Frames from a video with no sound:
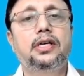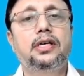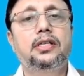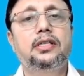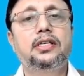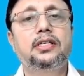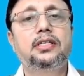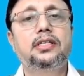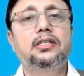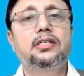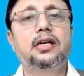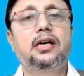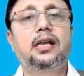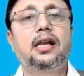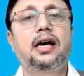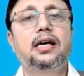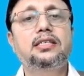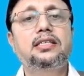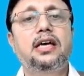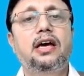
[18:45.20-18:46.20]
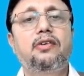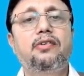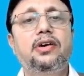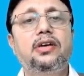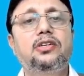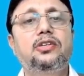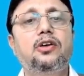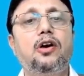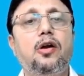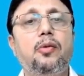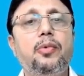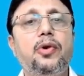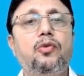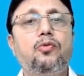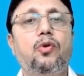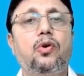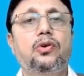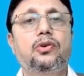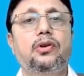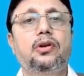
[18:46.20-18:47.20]
say this is a glass having
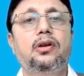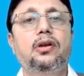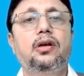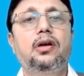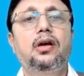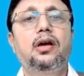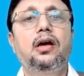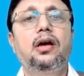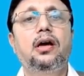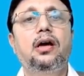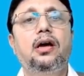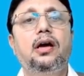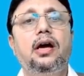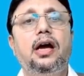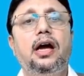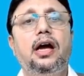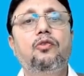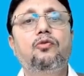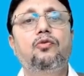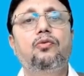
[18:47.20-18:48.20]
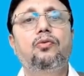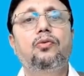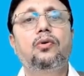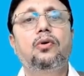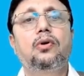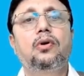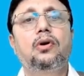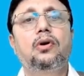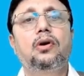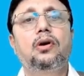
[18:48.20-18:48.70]
turbid water, and